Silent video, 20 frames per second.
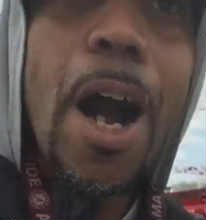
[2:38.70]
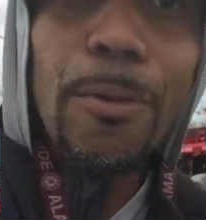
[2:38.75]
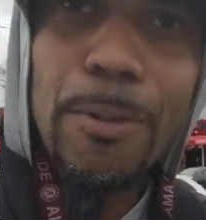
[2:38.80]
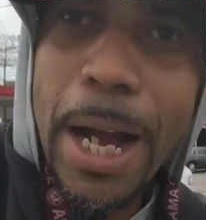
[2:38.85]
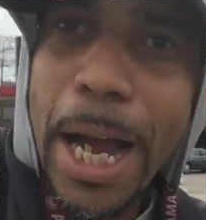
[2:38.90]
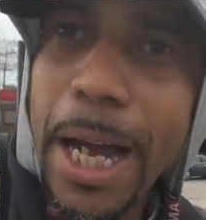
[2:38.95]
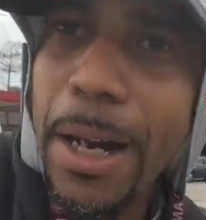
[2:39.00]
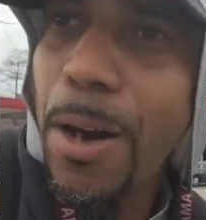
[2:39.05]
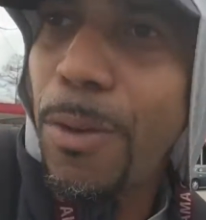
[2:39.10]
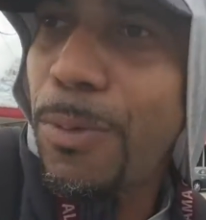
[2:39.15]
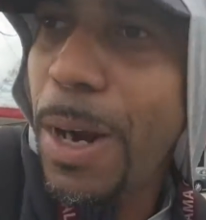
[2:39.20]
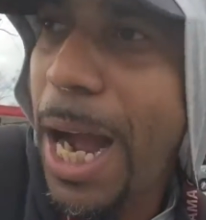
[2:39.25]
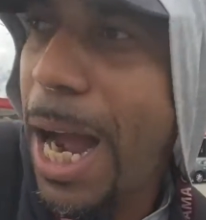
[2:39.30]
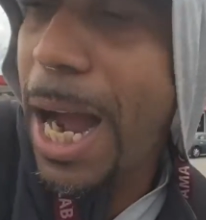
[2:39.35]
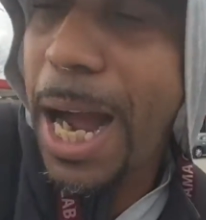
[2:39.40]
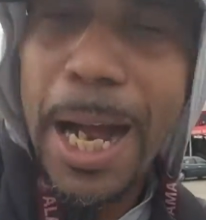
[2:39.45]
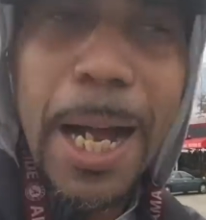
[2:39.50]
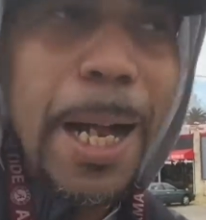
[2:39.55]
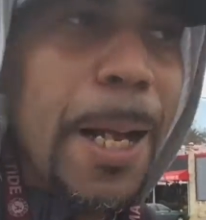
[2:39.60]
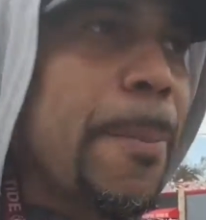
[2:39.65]
all right, all
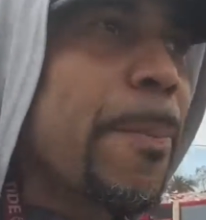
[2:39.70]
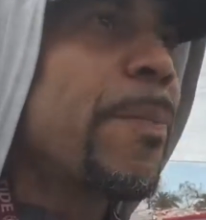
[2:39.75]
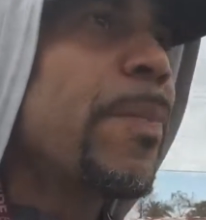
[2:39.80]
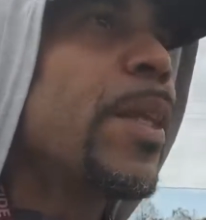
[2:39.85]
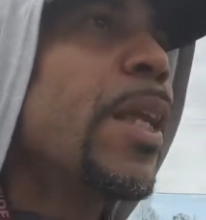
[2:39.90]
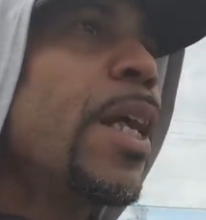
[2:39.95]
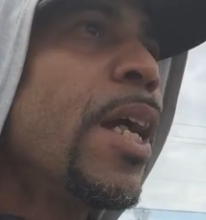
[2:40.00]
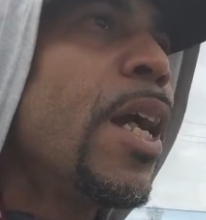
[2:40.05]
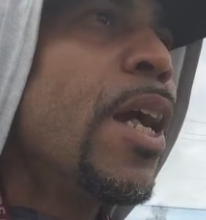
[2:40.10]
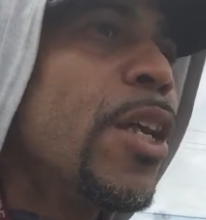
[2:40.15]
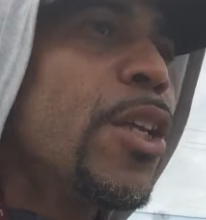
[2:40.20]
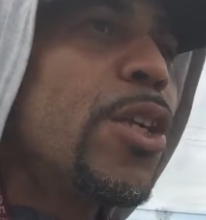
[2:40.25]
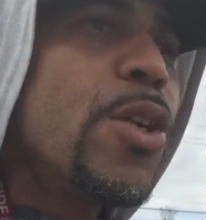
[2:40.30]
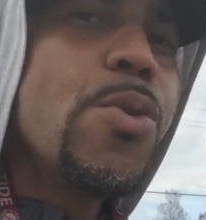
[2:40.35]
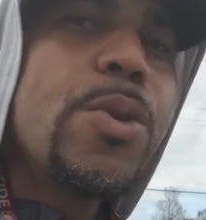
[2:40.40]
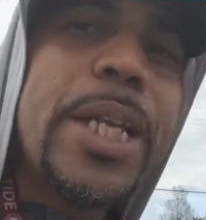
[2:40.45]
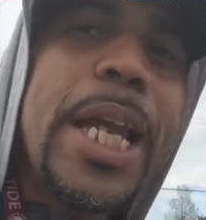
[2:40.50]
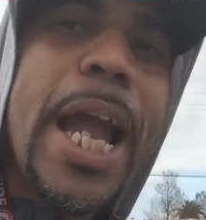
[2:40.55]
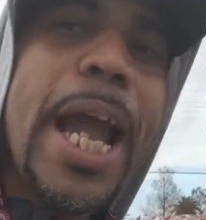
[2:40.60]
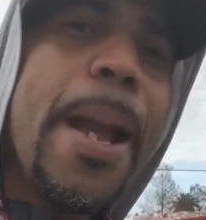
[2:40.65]
right,
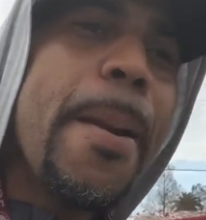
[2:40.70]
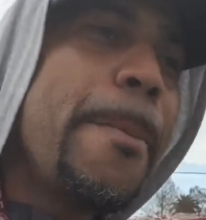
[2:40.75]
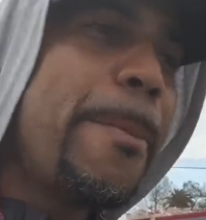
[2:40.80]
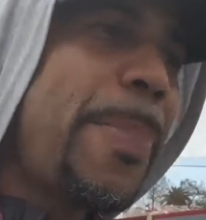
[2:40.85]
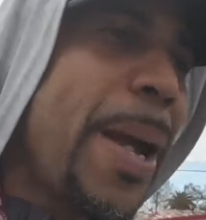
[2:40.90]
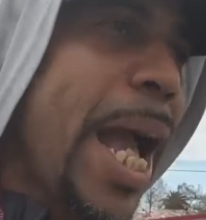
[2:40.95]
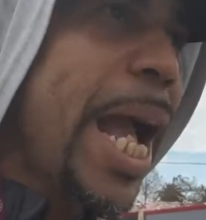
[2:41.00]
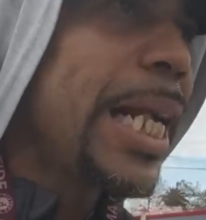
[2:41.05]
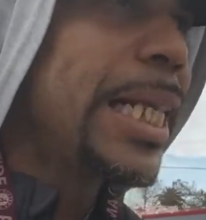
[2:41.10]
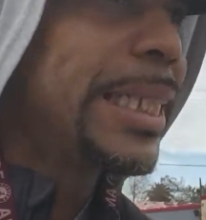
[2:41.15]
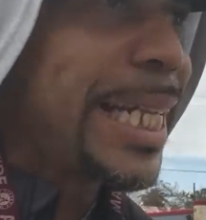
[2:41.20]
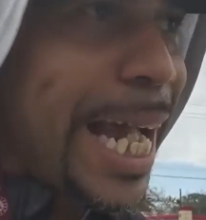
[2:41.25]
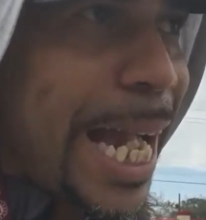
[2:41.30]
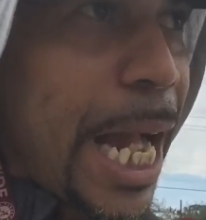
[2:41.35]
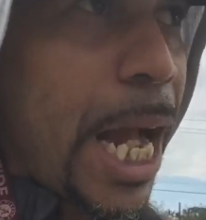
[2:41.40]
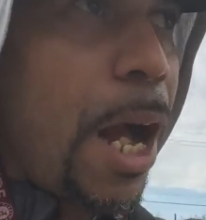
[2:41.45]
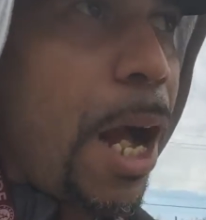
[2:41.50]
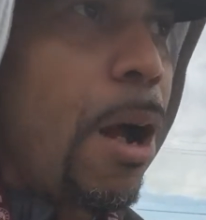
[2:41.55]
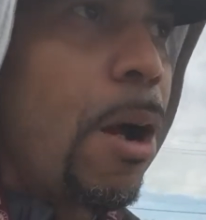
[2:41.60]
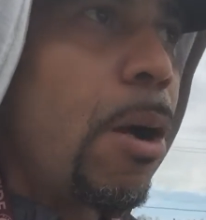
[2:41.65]
you can't back
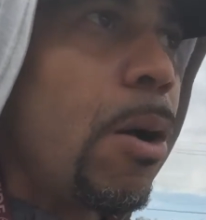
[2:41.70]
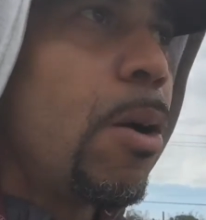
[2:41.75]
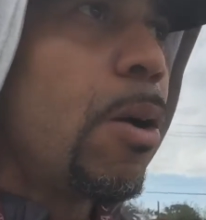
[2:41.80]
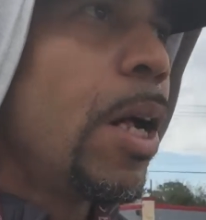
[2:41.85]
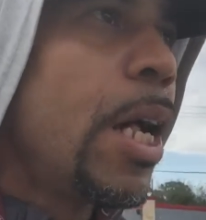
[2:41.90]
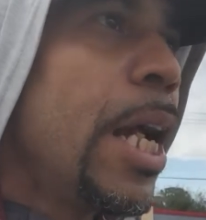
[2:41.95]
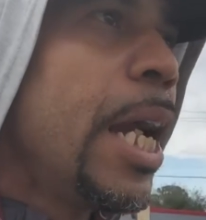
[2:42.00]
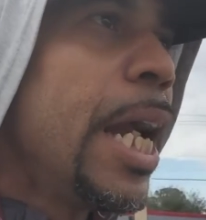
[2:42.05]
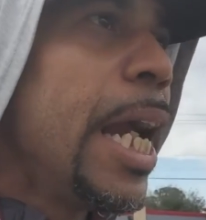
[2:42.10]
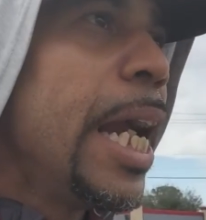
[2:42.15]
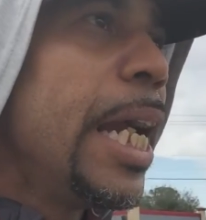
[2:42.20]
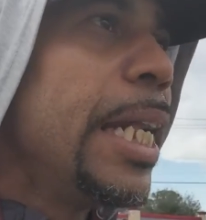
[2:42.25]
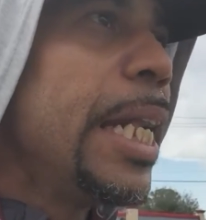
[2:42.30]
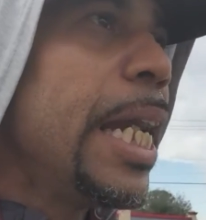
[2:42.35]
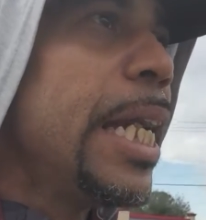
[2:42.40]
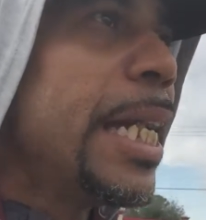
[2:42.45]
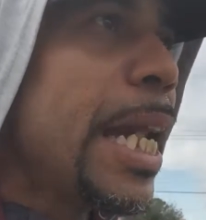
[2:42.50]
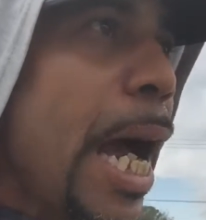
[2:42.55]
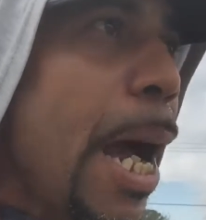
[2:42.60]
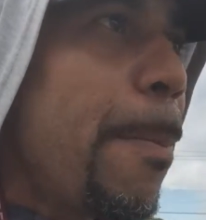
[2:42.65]
down. And
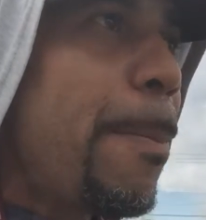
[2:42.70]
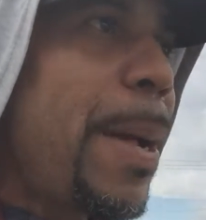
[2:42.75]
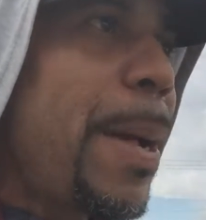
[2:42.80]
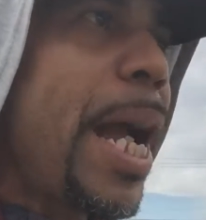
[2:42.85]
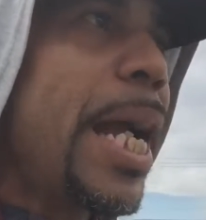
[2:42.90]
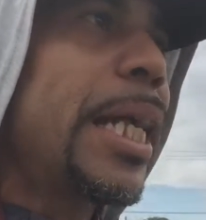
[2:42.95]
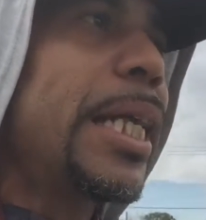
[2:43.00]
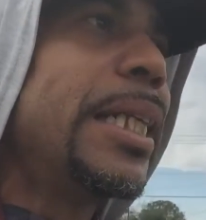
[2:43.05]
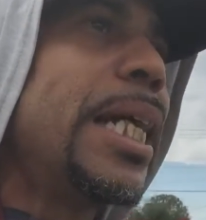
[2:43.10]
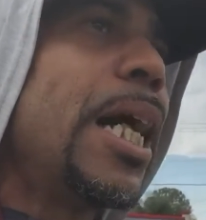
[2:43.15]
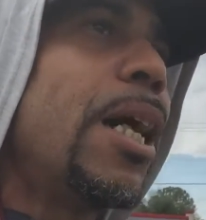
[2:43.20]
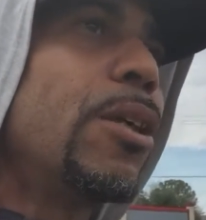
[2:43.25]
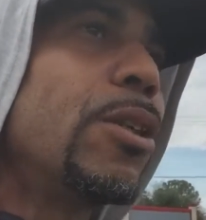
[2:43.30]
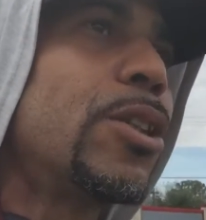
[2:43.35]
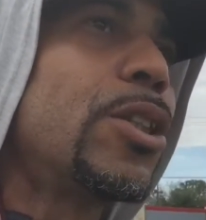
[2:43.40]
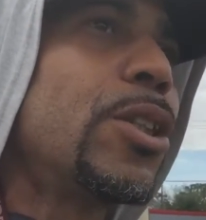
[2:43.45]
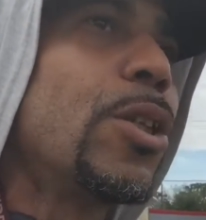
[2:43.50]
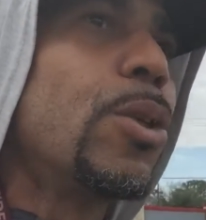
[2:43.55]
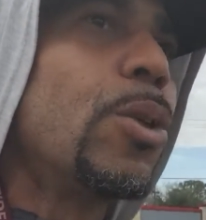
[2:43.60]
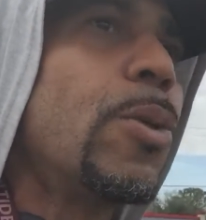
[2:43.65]
they not backing
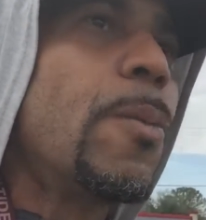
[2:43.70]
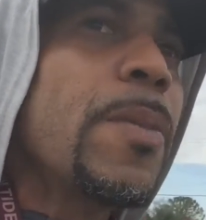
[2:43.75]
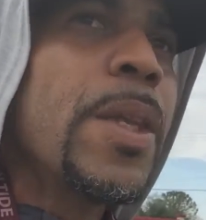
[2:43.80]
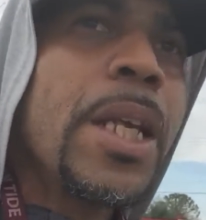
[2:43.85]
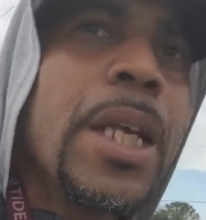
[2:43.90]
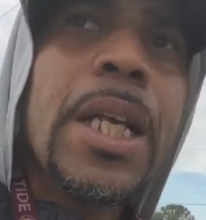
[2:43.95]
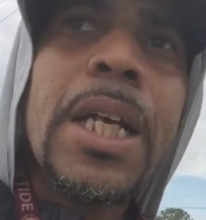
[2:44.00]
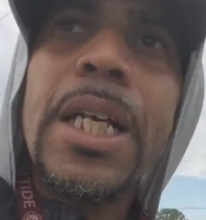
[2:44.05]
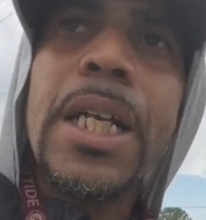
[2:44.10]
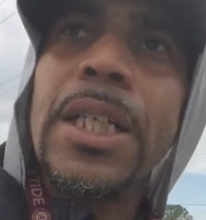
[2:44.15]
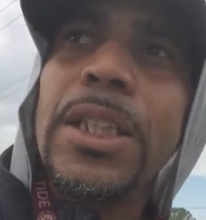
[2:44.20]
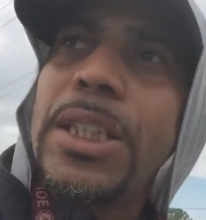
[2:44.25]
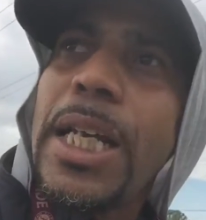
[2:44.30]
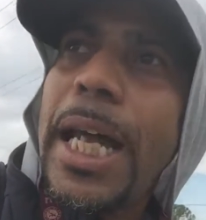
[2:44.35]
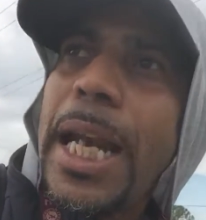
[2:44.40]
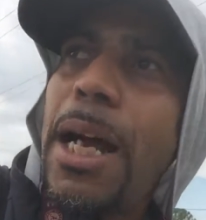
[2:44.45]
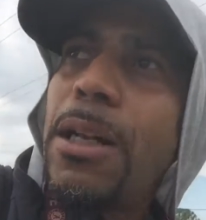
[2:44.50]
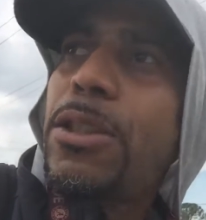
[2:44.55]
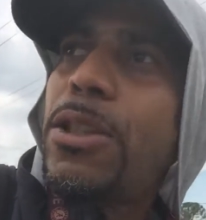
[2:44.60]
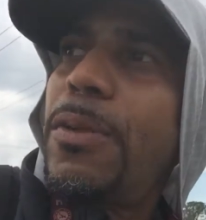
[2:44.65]
down, so
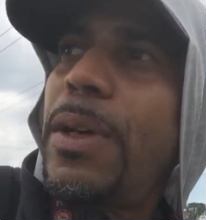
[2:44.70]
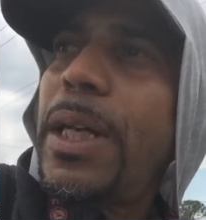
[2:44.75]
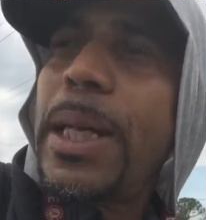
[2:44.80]
shout out to